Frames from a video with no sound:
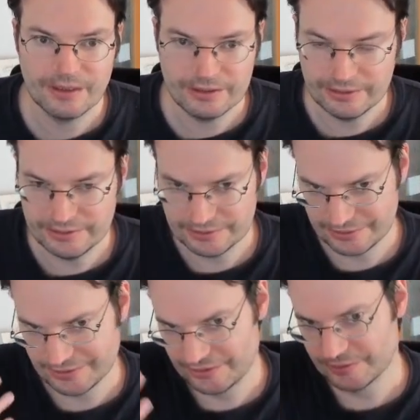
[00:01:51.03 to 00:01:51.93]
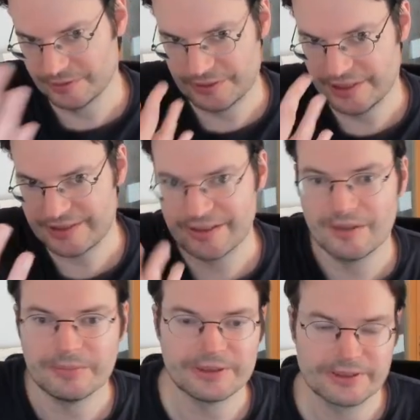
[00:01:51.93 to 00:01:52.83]
the
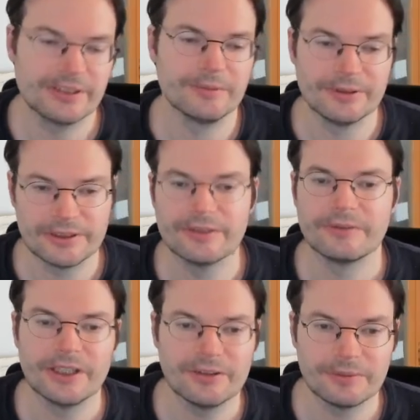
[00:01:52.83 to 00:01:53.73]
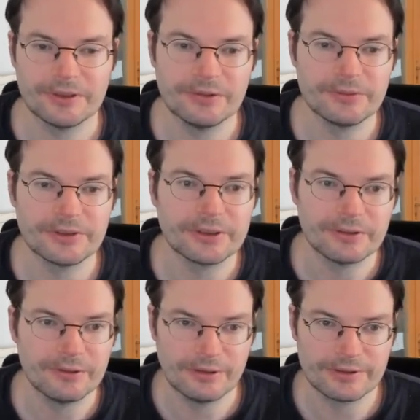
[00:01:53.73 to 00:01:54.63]
example table that we have been using
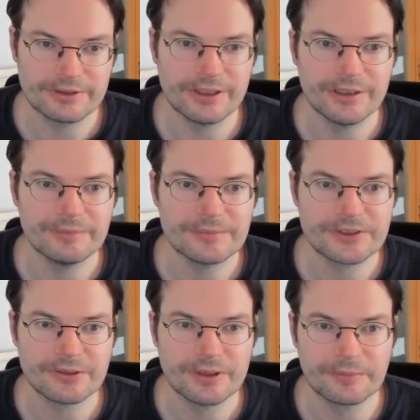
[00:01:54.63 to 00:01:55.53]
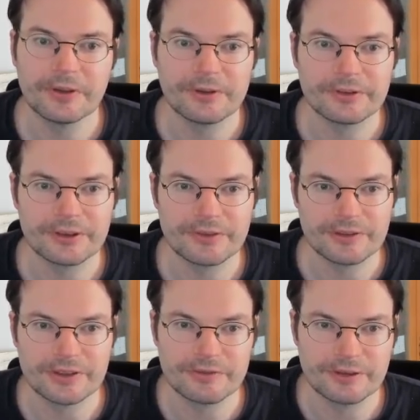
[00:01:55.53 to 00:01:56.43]
all the time. So I'm going to give a
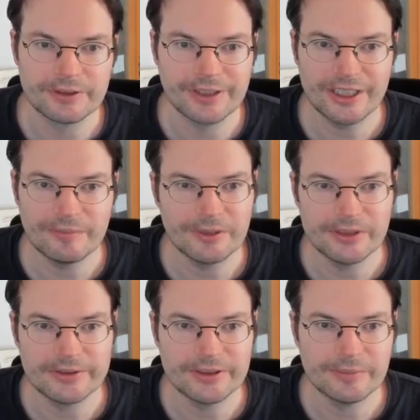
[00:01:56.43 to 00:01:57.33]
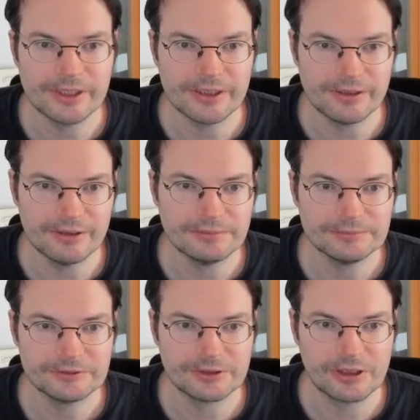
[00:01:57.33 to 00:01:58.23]
different name here, TBL,
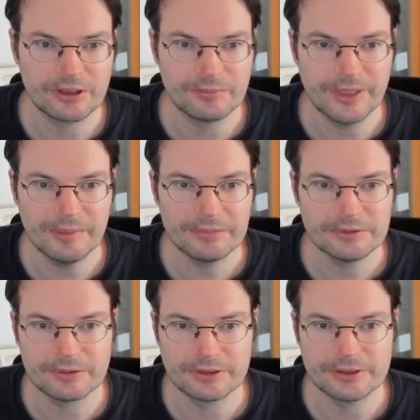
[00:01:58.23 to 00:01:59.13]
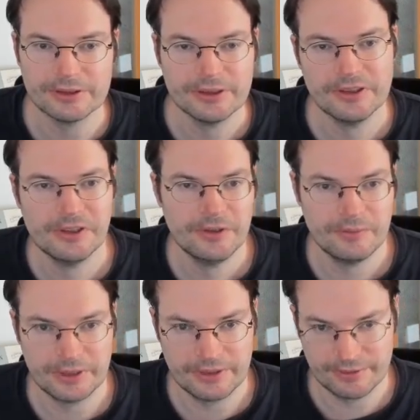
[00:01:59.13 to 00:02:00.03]
for our map, or
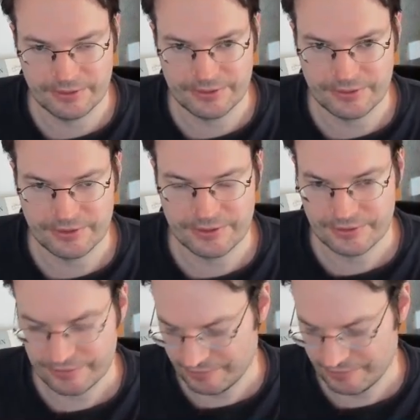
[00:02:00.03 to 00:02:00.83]
we can also just